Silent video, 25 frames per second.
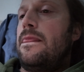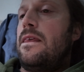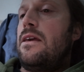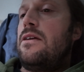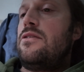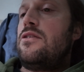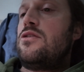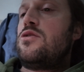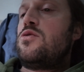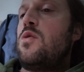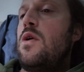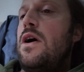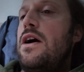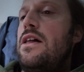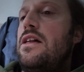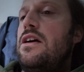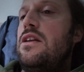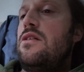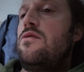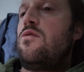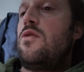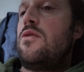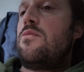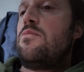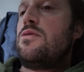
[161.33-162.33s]
In the twilight
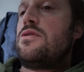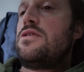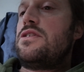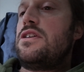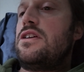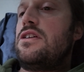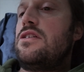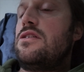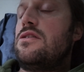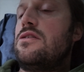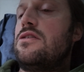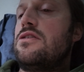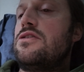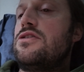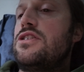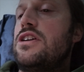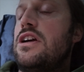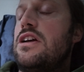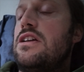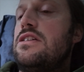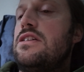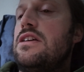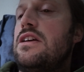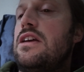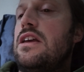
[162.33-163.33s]
of one particular
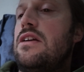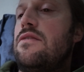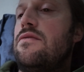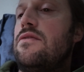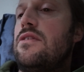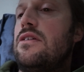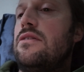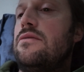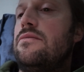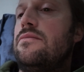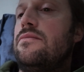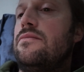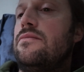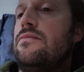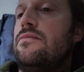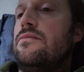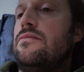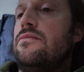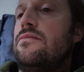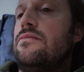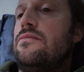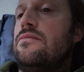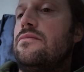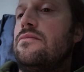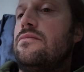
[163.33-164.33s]
enchanting evening,
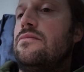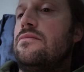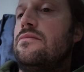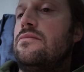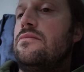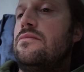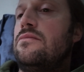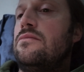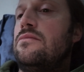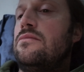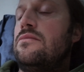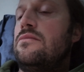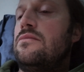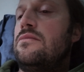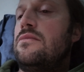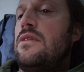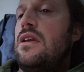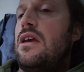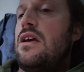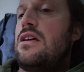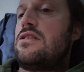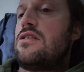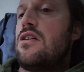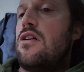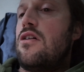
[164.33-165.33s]

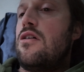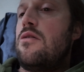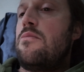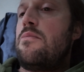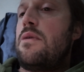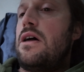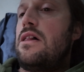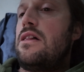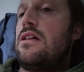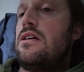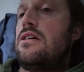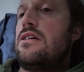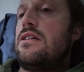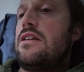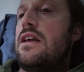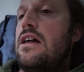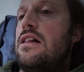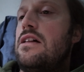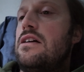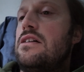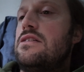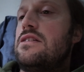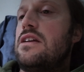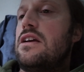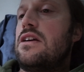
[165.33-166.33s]
as Arabella and
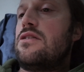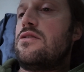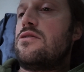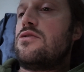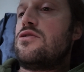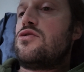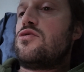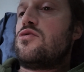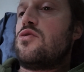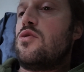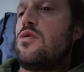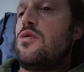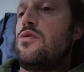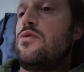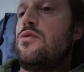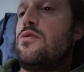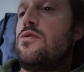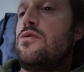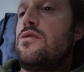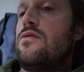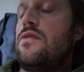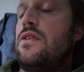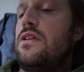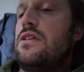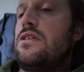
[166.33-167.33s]
Alexander strolled through
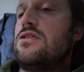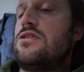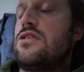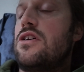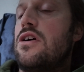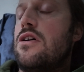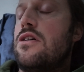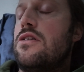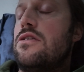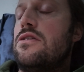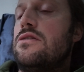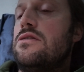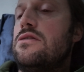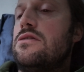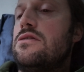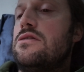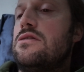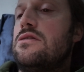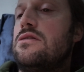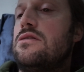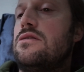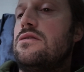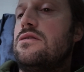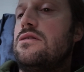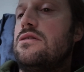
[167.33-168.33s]
the village gardens,
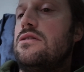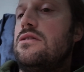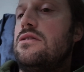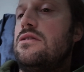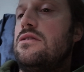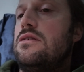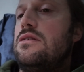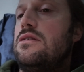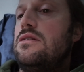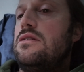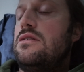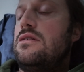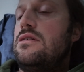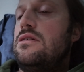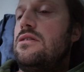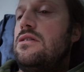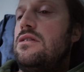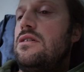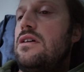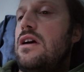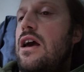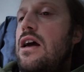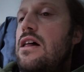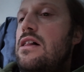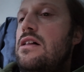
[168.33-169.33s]

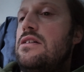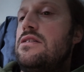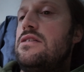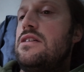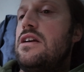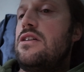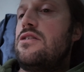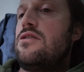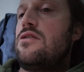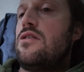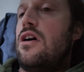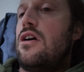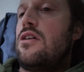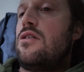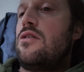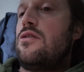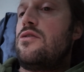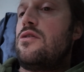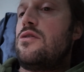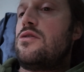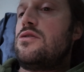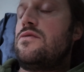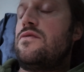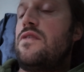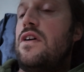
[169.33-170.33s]
Alexander uttered
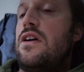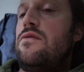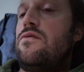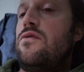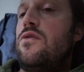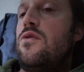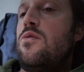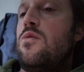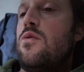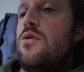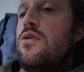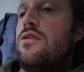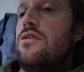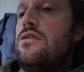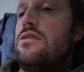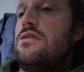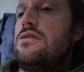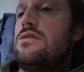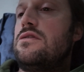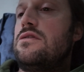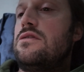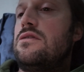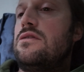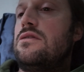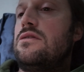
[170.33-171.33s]
those fateful
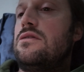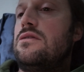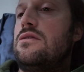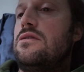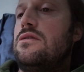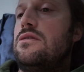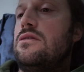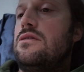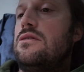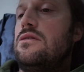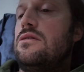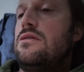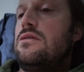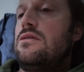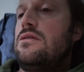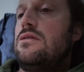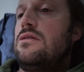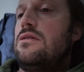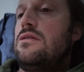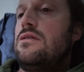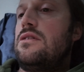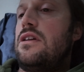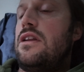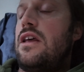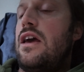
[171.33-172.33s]
words
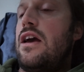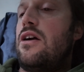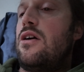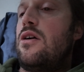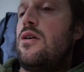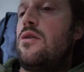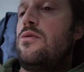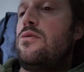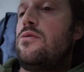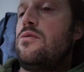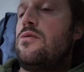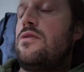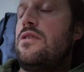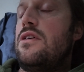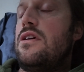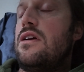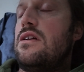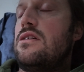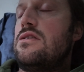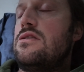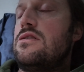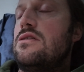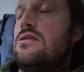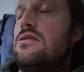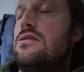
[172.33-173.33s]
that echoed through the
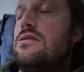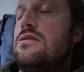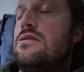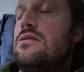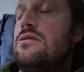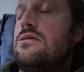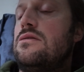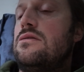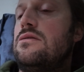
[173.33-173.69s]
ages.